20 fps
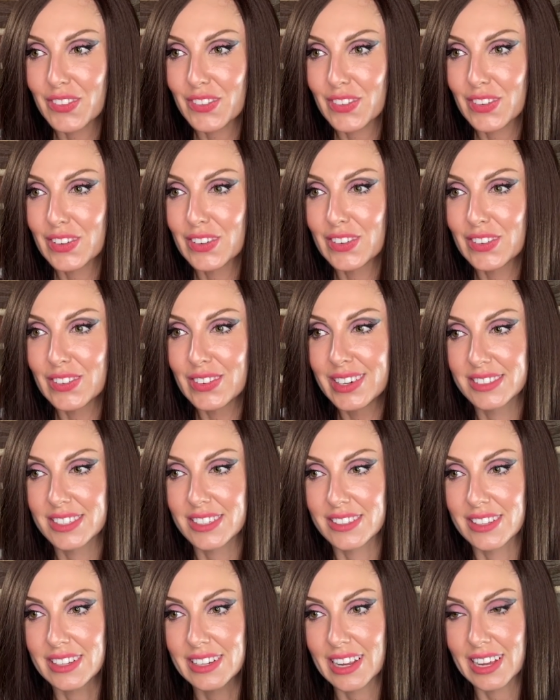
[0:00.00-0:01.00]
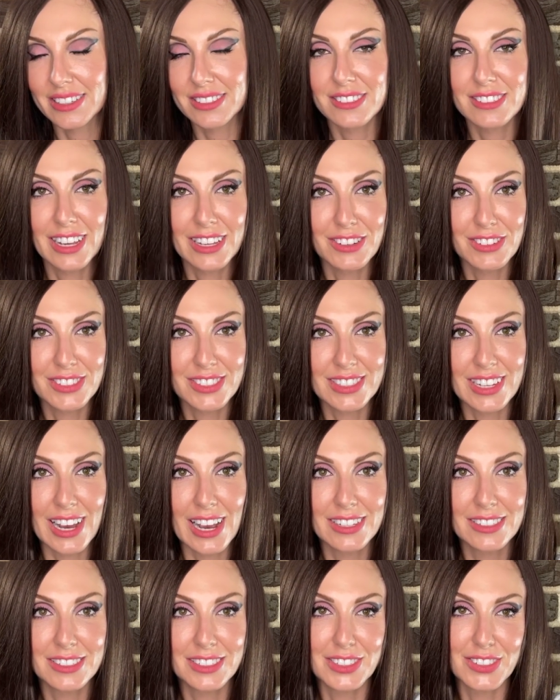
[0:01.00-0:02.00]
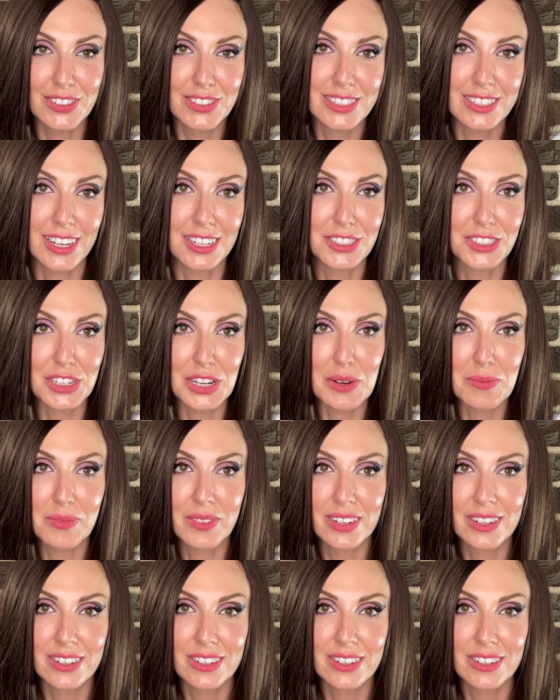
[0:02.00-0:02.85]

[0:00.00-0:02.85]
through to then get to the other side to do a touch-up.